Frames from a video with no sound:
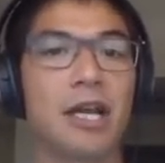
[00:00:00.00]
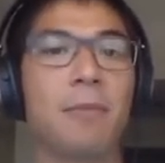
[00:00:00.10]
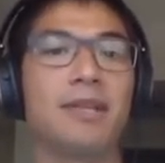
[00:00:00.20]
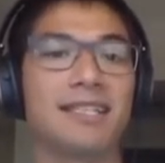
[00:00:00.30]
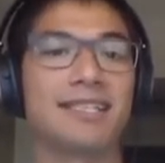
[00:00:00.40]

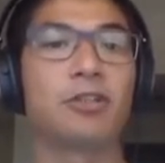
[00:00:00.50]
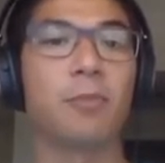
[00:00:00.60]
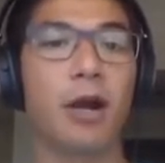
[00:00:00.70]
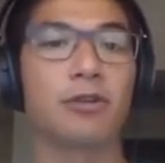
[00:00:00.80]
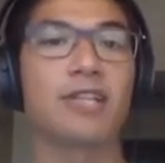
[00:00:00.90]
but this still
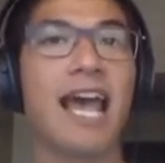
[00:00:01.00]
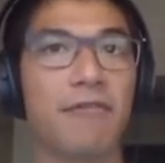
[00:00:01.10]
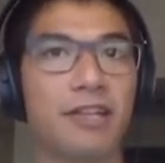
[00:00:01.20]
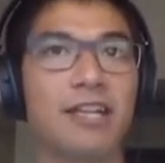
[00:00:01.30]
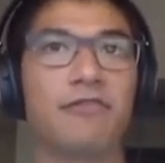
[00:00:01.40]
borrows
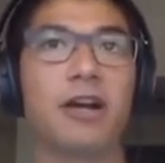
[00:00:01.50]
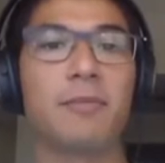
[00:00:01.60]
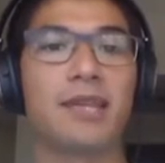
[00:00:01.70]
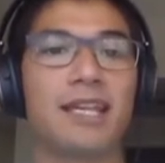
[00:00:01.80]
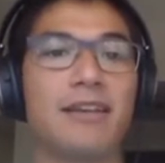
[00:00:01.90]
heavily
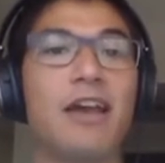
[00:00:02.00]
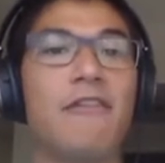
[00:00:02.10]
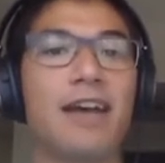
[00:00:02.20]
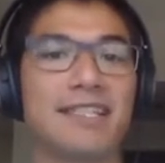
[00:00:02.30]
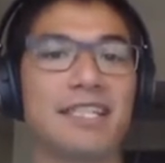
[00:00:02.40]
from the
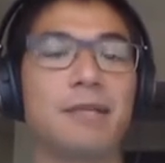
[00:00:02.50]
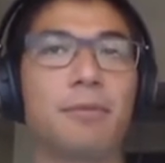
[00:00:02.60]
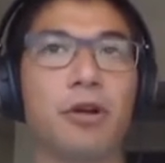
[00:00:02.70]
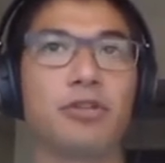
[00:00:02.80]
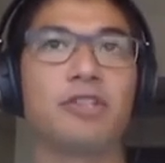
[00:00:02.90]
vaccine
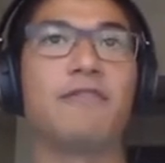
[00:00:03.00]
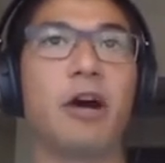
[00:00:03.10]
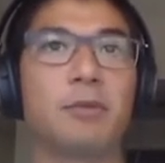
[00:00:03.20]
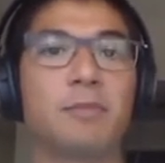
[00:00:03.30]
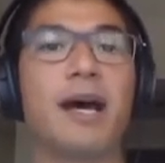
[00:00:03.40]
approach
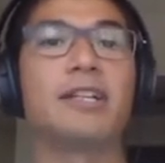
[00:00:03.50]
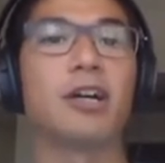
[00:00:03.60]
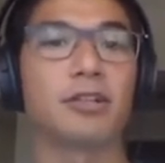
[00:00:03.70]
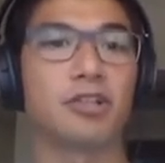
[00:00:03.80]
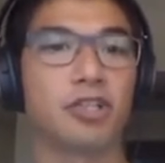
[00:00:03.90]
developed by
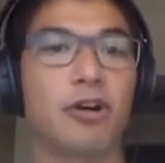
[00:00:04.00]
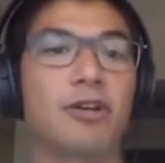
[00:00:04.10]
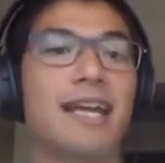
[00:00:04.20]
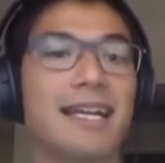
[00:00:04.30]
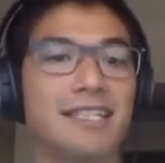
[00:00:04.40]
Dr. Salk
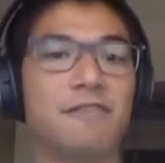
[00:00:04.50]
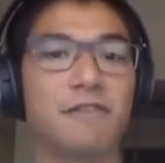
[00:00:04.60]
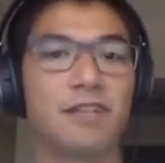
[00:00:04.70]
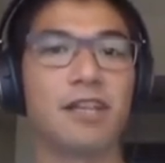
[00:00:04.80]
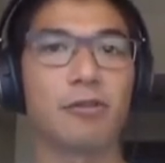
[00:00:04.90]
in
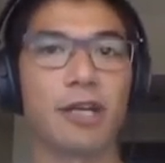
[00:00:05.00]
1953.